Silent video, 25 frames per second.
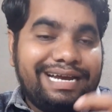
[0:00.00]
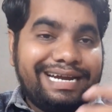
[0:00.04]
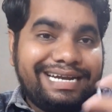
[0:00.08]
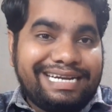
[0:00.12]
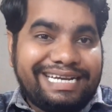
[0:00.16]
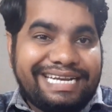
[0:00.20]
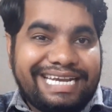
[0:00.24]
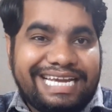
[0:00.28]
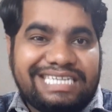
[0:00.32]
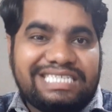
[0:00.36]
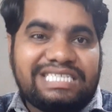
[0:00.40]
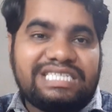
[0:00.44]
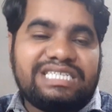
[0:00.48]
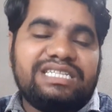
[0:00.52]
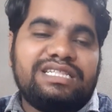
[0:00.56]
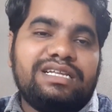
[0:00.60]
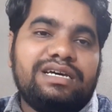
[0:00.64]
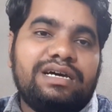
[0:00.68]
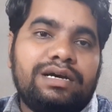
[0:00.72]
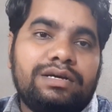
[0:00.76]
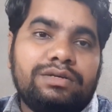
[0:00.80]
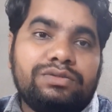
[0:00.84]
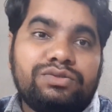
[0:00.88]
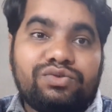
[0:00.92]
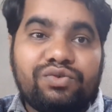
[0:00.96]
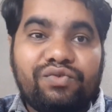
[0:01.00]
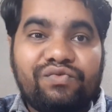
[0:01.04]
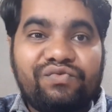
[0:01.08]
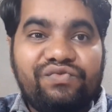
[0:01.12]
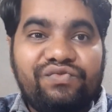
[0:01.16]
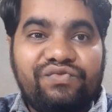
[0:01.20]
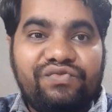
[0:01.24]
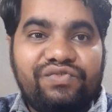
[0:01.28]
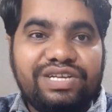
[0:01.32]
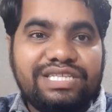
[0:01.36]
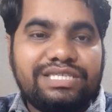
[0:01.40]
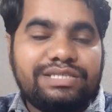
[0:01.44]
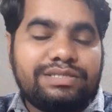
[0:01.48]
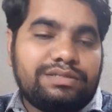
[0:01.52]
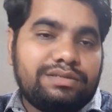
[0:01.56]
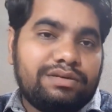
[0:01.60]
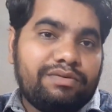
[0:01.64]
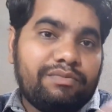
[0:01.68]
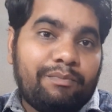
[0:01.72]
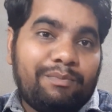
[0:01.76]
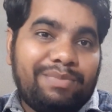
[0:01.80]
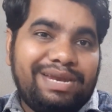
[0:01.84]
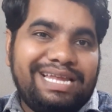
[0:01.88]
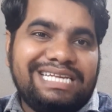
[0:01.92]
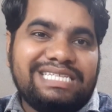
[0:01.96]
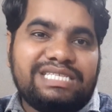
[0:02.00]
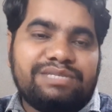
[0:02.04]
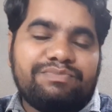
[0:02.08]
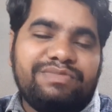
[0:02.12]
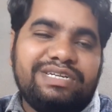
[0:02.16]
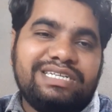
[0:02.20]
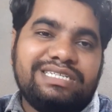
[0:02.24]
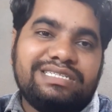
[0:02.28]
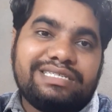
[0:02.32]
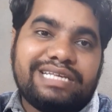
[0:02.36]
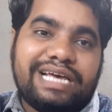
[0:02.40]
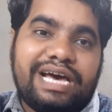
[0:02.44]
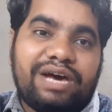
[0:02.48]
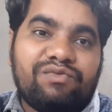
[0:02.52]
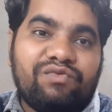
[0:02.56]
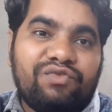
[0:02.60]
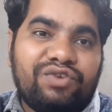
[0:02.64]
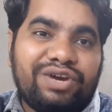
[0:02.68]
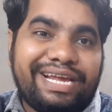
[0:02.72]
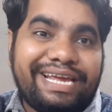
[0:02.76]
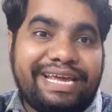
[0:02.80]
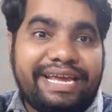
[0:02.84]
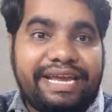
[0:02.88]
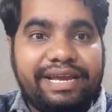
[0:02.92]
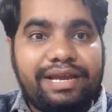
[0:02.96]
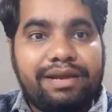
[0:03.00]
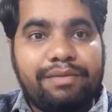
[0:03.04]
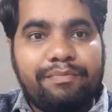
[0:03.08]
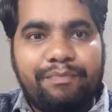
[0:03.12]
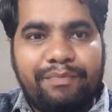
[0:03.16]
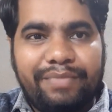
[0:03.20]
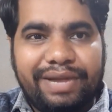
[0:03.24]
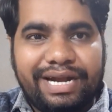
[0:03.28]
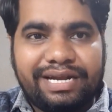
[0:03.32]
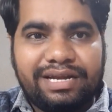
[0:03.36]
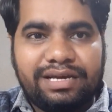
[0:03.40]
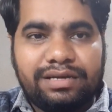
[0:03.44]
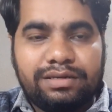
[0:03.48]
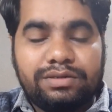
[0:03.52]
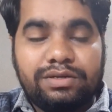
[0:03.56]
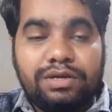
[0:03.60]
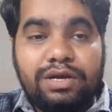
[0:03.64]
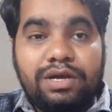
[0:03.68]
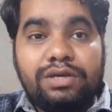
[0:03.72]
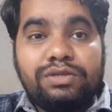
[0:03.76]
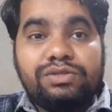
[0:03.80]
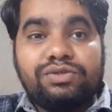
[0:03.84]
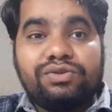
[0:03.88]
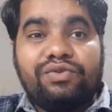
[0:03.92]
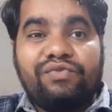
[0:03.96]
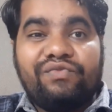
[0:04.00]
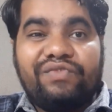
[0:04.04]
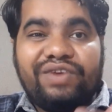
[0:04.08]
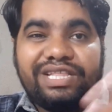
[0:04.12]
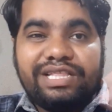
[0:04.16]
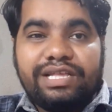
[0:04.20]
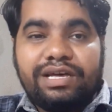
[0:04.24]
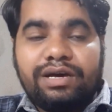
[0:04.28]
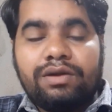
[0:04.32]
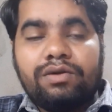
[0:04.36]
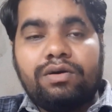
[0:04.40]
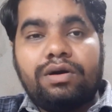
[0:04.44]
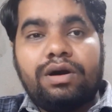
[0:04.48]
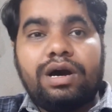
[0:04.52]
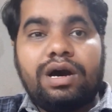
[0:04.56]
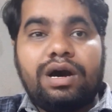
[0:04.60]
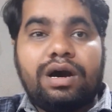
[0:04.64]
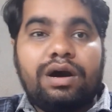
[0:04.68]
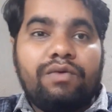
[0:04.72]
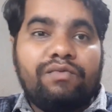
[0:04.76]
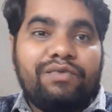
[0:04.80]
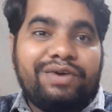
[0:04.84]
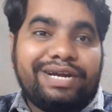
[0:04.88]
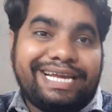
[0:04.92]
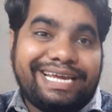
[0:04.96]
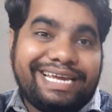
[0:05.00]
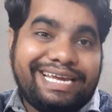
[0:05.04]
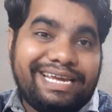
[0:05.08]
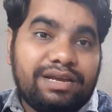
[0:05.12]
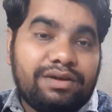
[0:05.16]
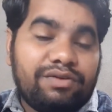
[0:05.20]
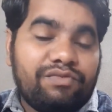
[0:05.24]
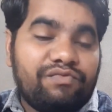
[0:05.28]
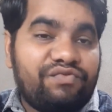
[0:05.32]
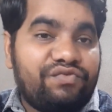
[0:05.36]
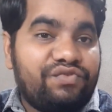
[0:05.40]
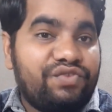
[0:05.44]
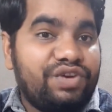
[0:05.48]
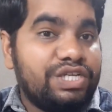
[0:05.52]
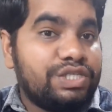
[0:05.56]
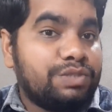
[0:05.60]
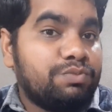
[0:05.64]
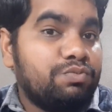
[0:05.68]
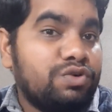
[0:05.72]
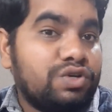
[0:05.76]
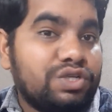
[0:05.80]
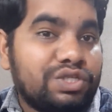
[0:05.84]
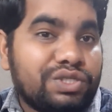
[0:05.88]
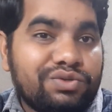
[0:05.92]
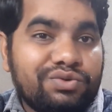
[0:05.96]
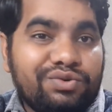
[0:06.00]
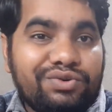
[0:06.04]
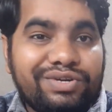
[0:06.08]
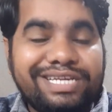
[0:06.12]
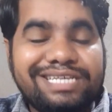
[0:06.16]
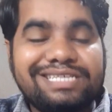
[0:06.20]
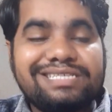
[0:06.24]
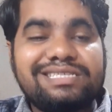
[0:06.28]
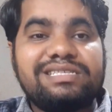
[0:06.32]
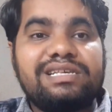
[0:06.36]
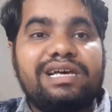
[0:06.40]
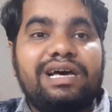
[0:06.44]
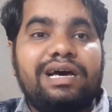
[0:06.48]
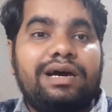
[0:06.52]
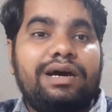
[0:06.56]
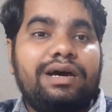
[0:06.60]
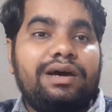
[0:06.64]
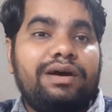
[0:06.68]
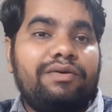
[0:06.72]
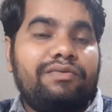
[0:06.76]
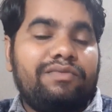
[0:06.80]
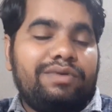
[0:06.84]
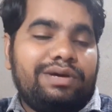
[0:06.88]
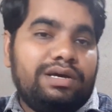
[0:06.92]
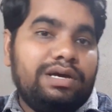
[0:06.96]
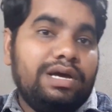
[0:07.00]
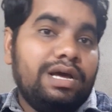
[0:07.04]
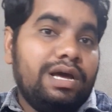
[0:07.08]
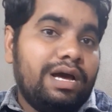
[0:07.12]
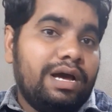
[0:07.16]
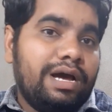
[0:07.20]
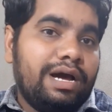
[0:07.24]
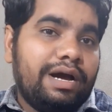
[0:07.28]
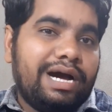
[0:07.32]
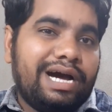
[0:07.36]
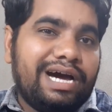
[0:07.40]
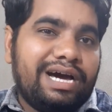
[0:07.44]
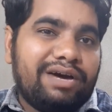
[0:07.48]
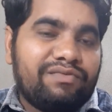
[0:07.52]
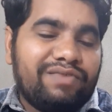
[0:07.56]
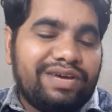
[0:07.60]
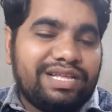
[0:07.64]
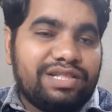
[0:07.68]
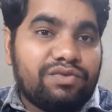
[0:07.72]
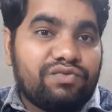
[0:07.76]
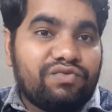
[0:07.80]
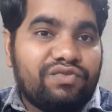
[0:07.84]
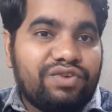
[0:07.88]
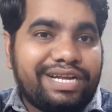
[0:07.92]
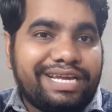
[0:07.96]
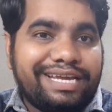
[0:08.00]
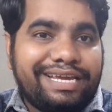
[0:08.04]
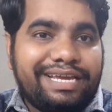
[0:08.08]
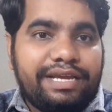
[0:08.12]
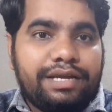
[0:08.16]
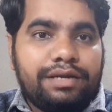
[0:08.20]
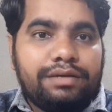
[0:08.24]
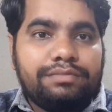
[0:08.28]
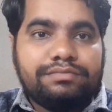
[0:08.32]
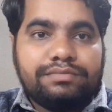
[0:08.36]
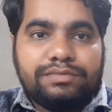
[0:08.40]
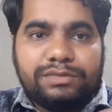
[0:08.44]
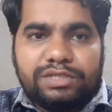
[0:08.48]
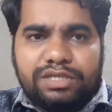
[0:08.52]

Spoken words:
test the which placements are working better, so whether working Facebook stories or whether working